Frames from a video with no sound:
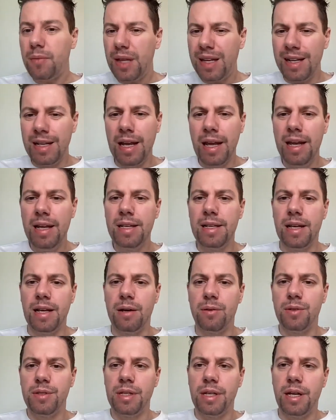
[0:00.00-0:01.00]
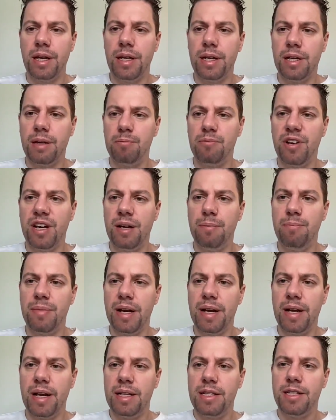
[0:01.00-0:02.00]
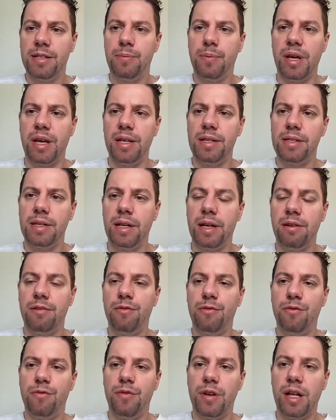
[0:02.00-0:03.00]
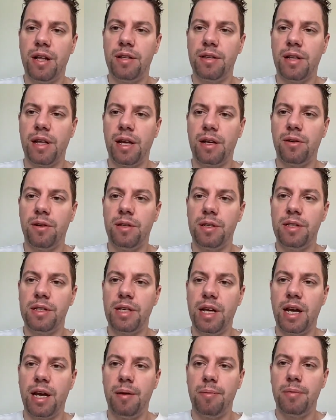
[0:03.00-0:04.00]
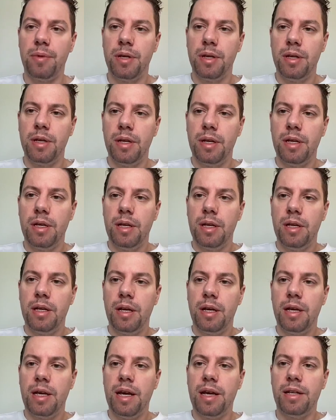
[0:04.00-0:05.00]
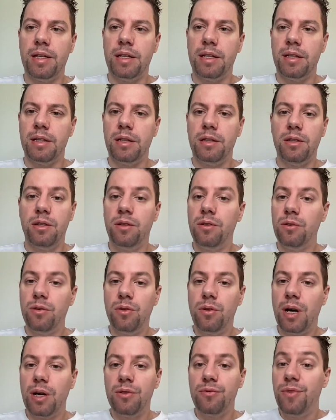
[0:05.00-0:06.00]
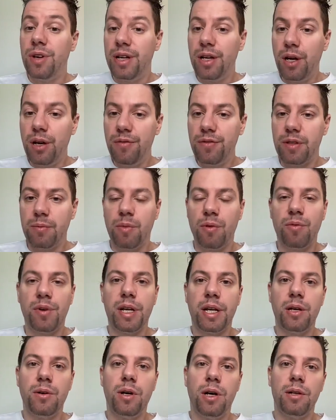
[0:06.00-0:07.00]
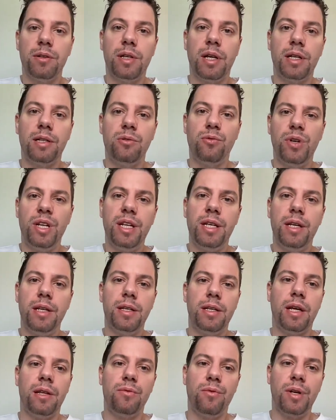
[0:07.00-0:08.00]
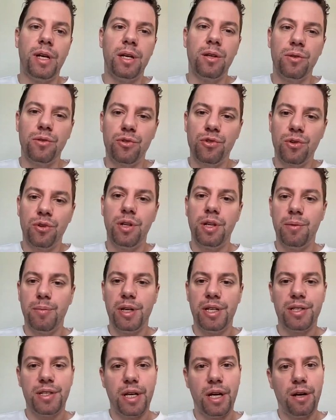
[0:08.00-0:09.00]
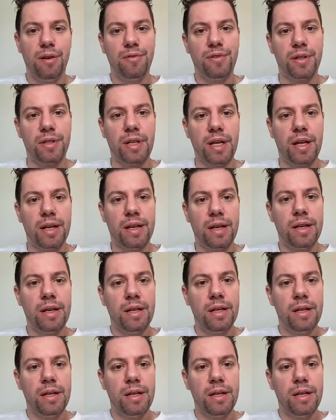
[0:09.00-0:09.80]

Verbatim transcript: lately I was getting in a very bad headspace, and I felt like all the time, again, don't go out very often, but when I go out, like drinking, not really controlling myself. And then,